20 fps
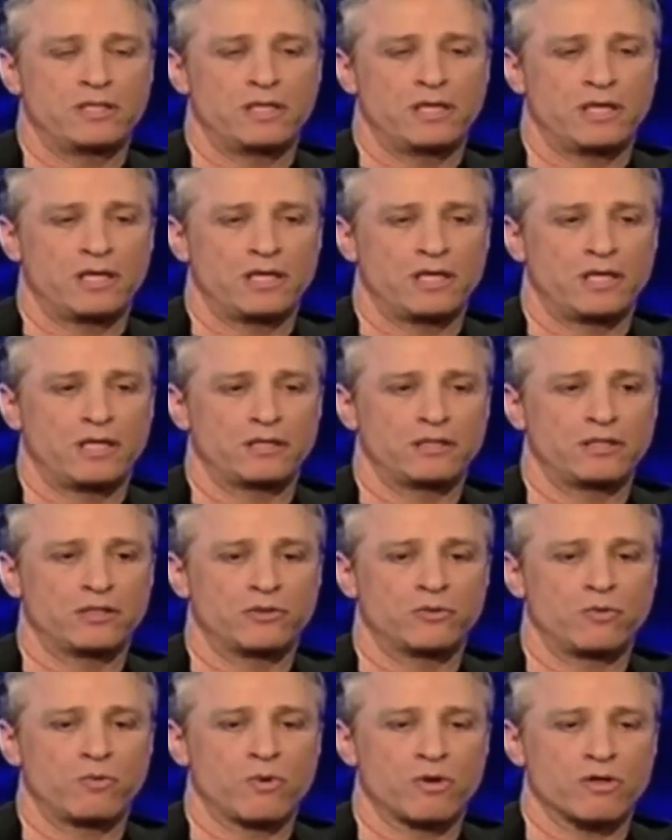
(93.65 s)
uh, a
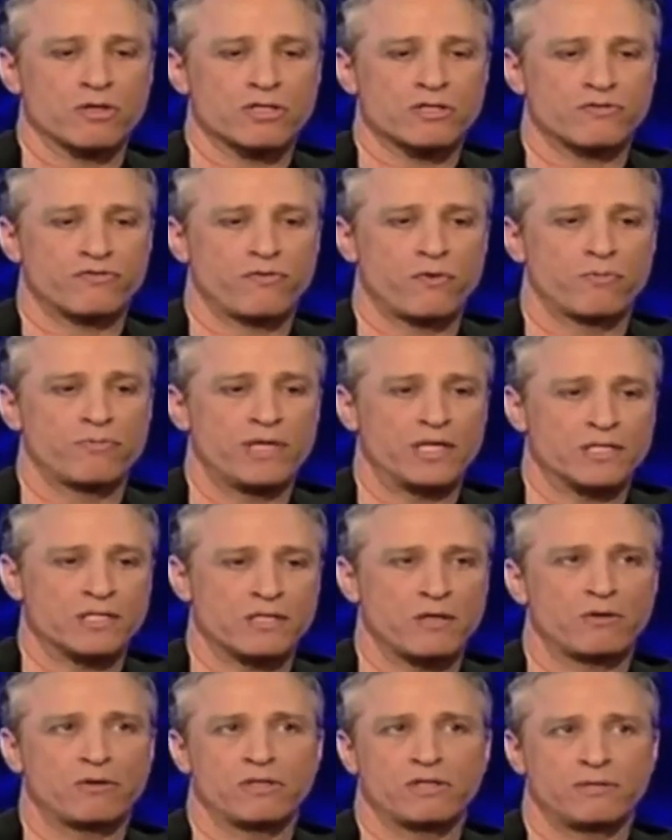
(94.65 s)
little worse for
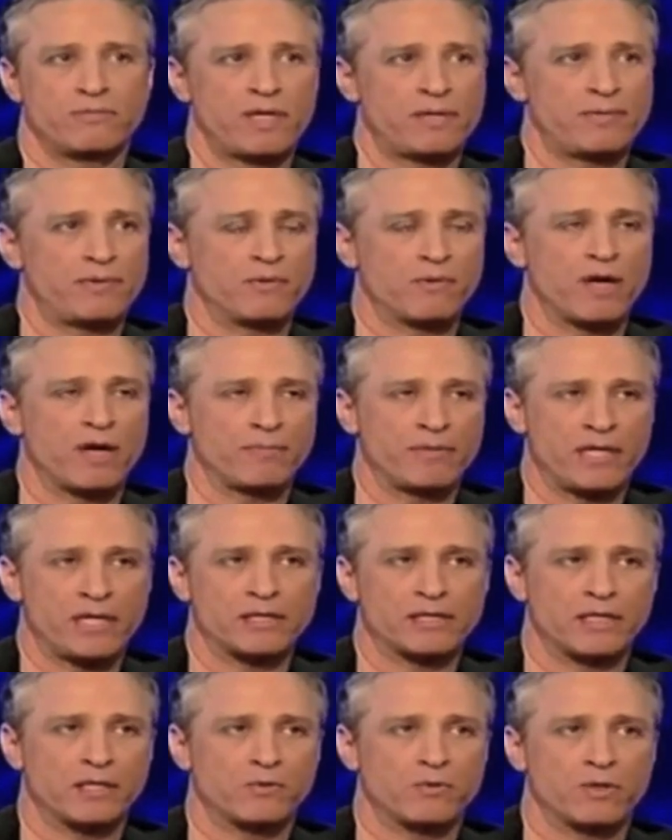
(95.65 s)
Minnesota than maybe Romney, I
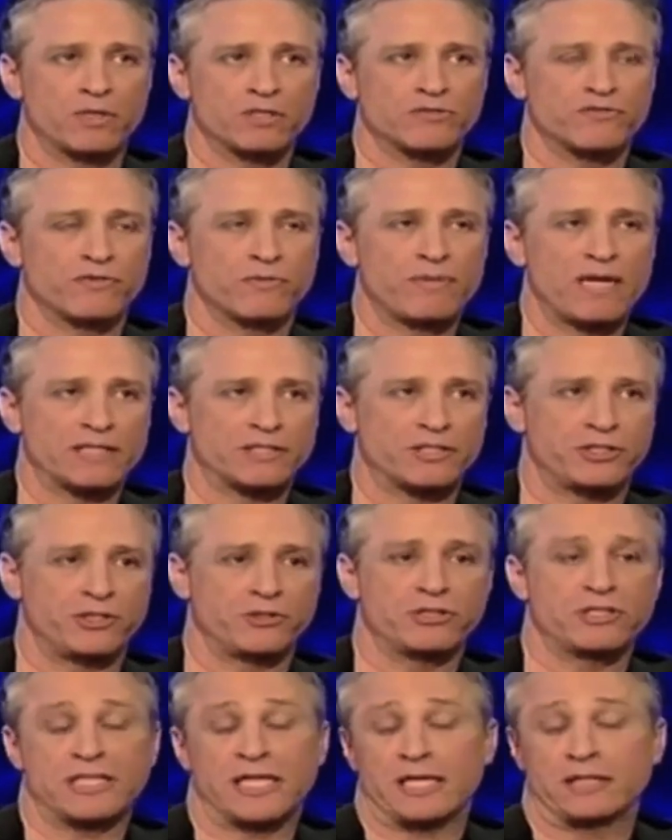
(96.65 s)
think, was for
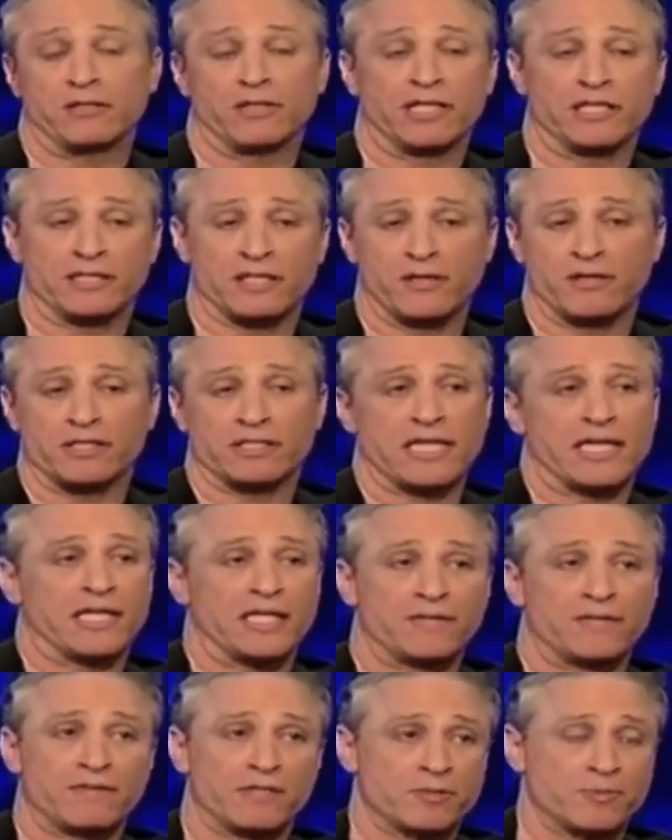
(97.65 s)
Massachusetts. And I look at their
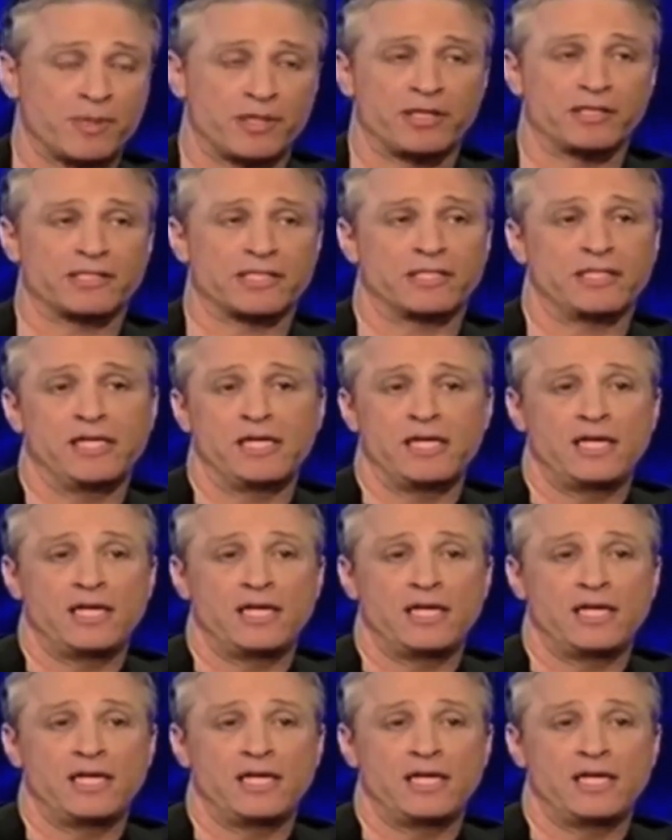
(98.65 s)
executive experience, and